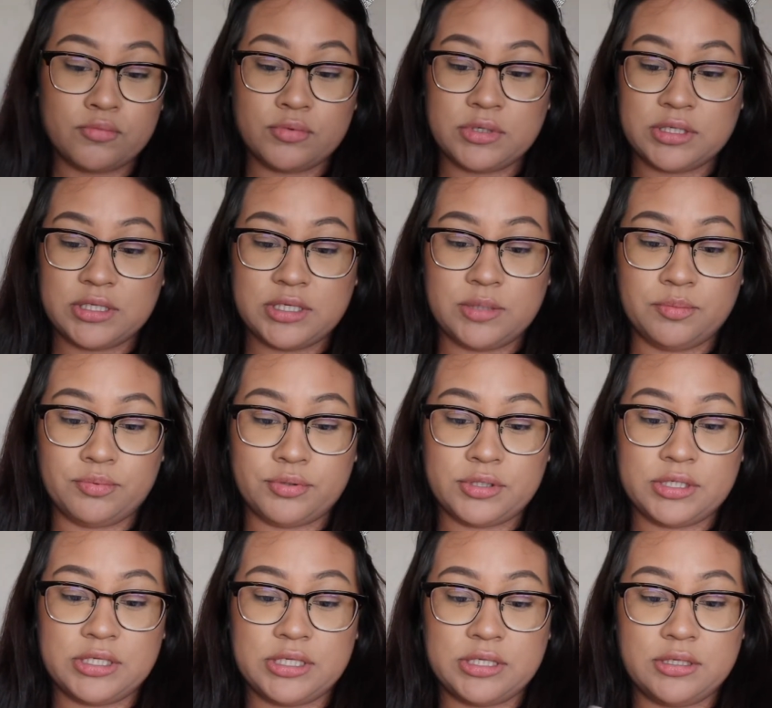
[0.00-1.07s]
really
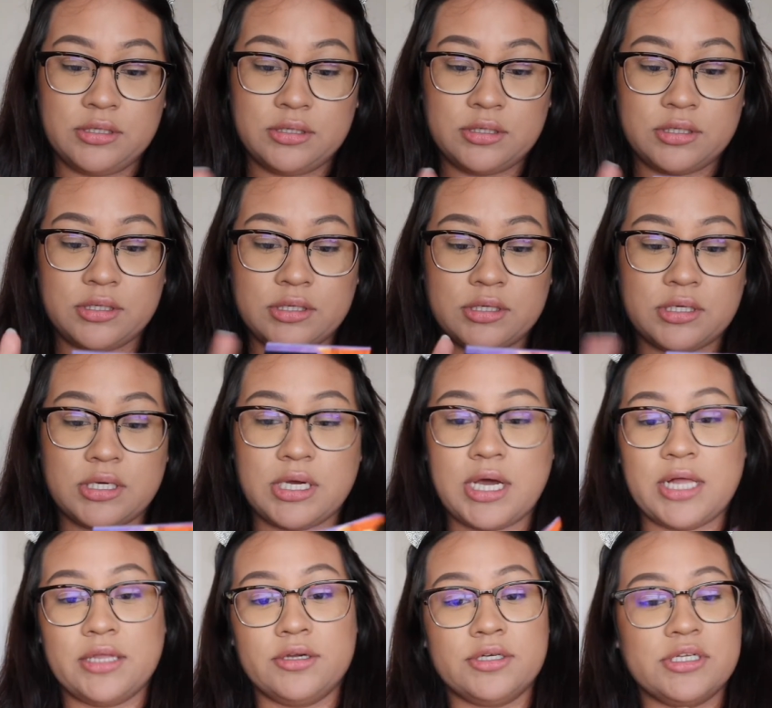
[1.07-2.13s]
pretty
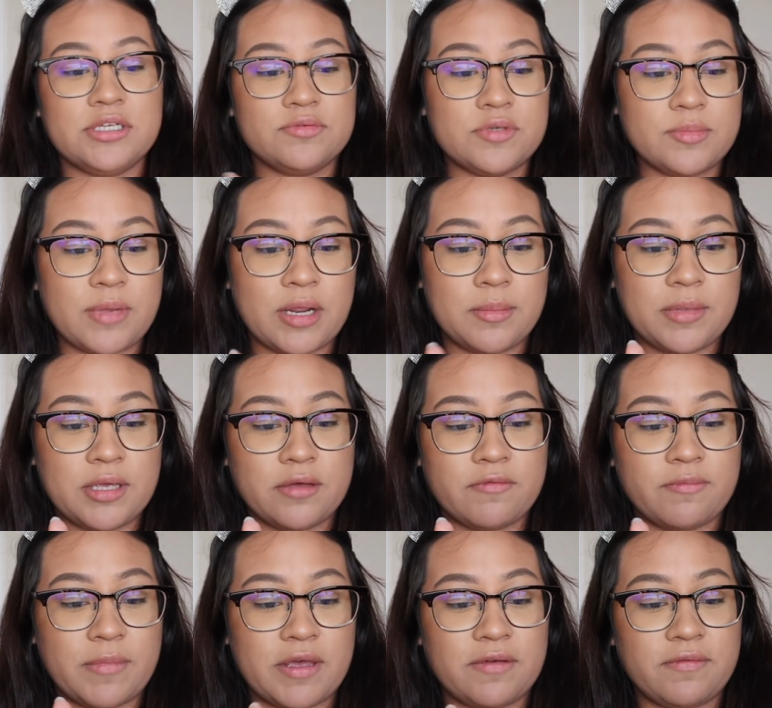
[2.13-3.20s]
color. Does remind me
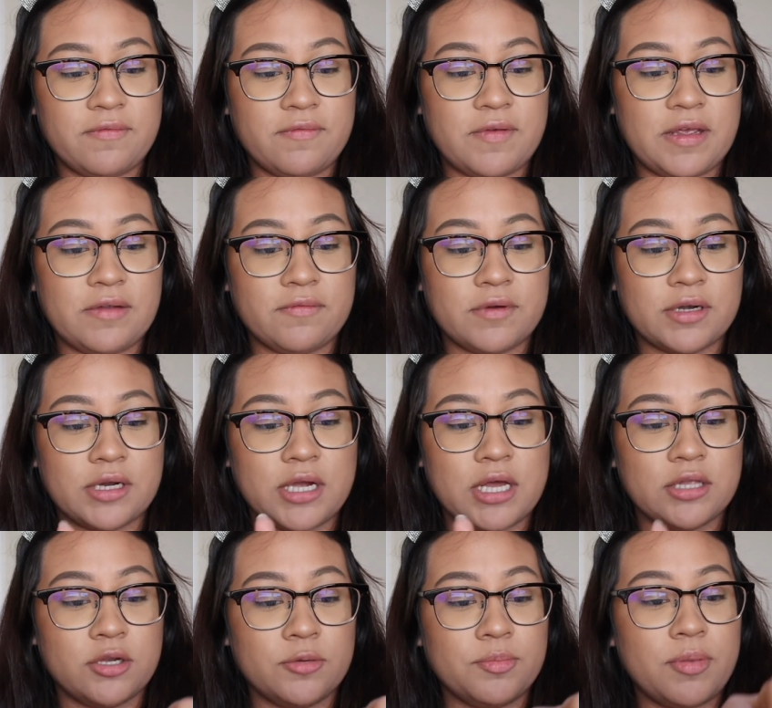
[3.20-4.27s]
of my favorite
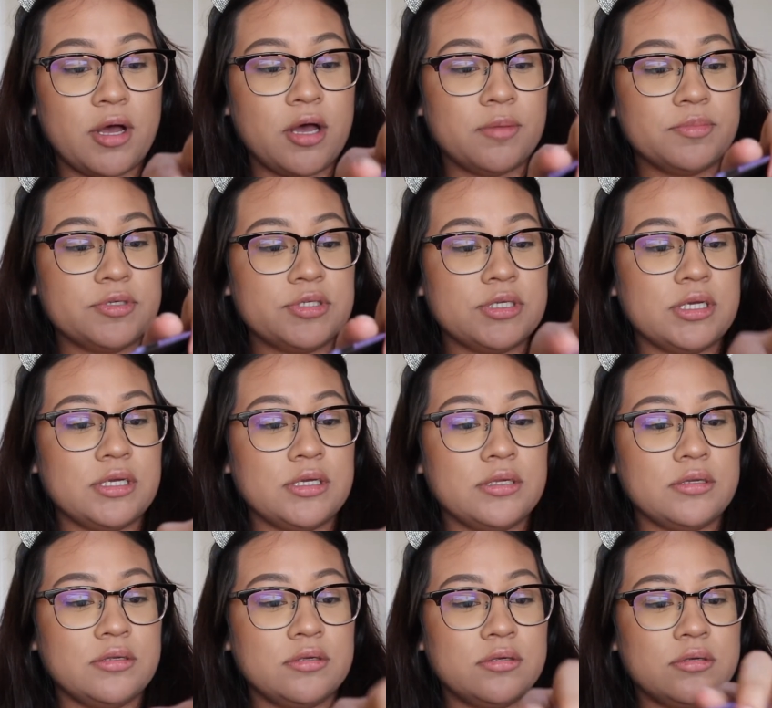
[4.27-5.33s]
ColourPop shade.